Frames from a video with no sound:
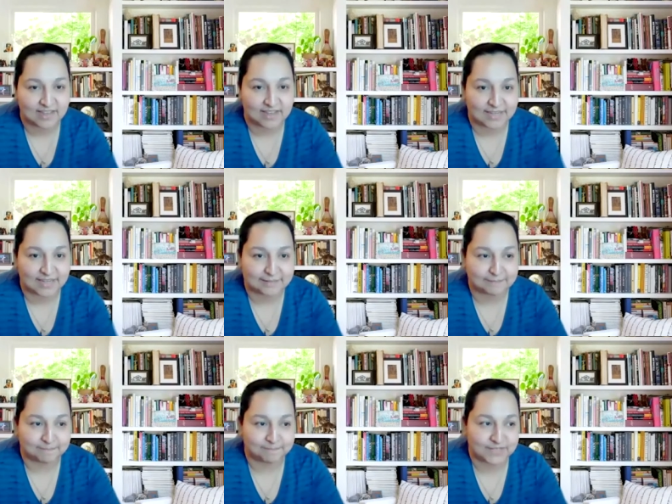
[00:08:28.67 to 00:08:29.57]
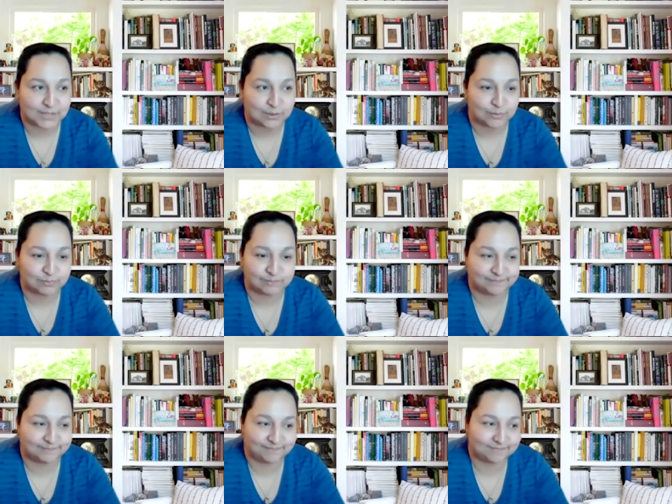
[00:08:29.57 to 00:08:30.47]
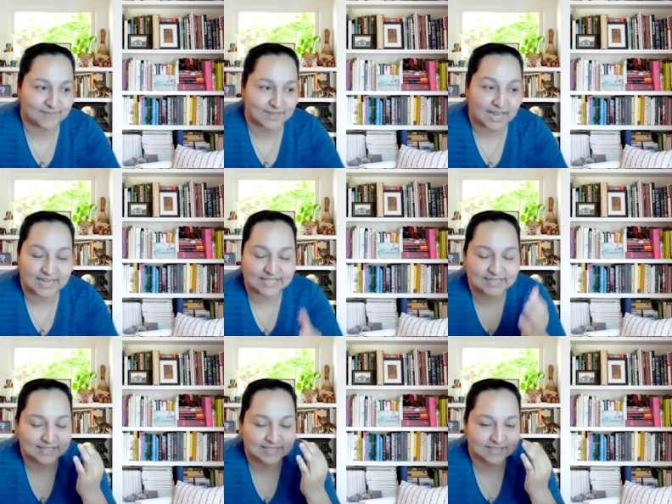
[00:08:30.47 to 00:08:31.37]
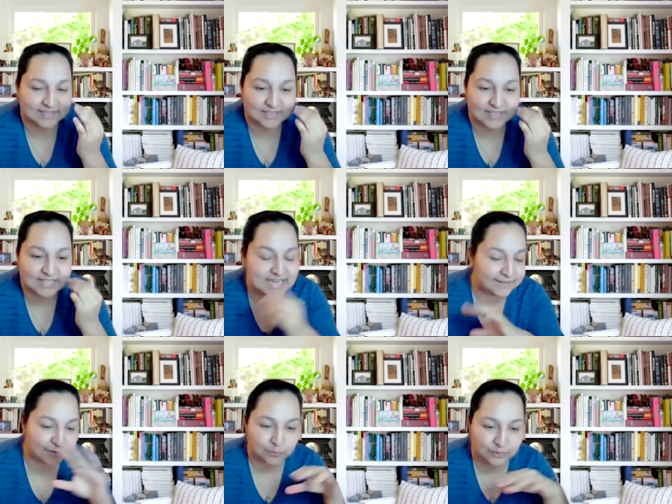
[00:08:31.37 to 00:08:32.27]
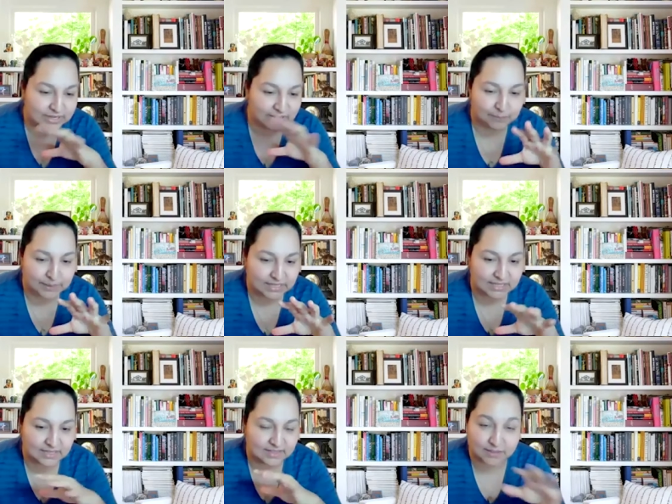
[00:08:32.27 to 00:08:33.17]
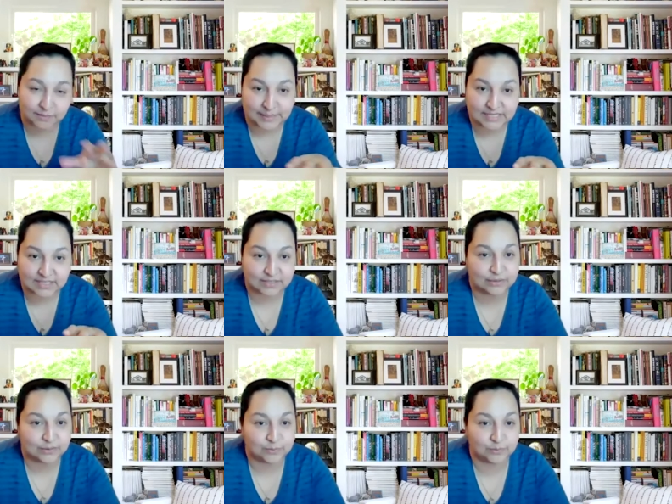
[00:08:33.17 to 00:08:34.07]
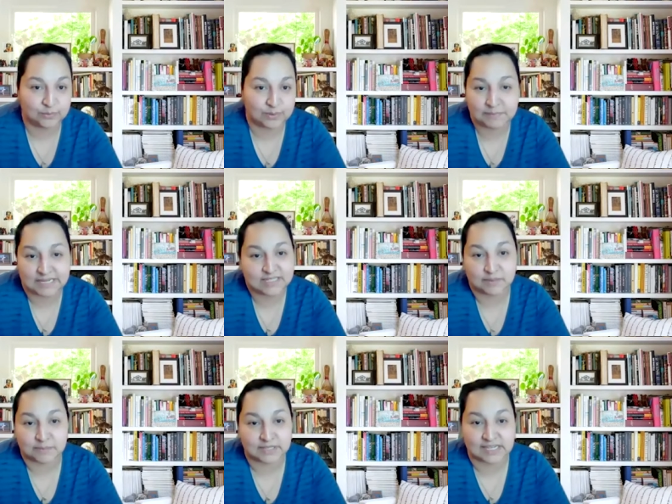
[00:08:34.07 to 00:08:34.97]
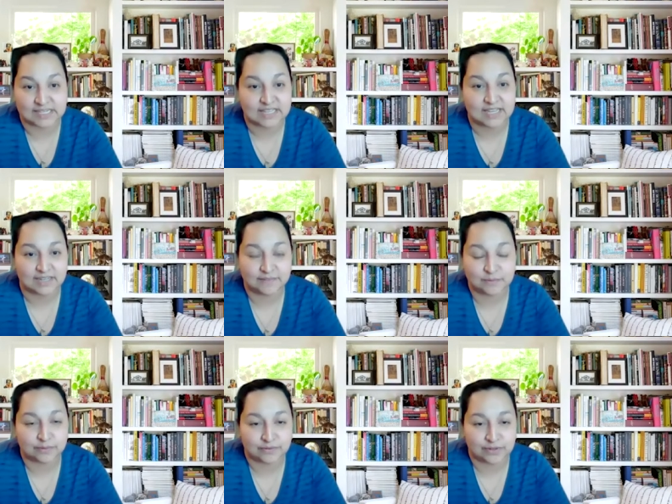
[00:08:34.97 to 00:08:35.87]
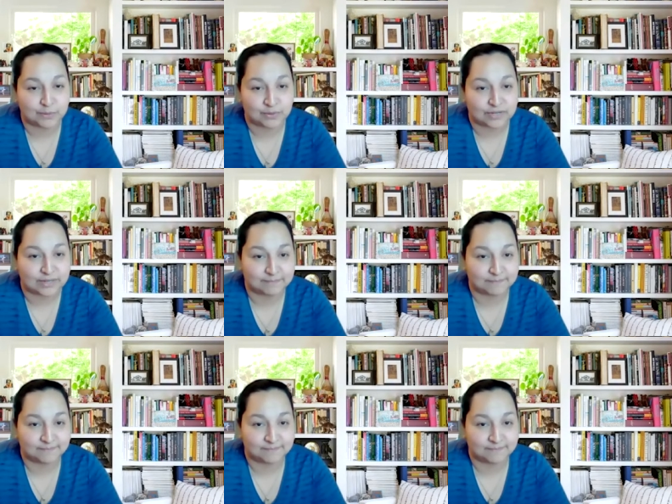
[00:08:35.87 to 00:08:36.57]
Um, so I never would have been in the space to obtain something like that if it weren't for your program,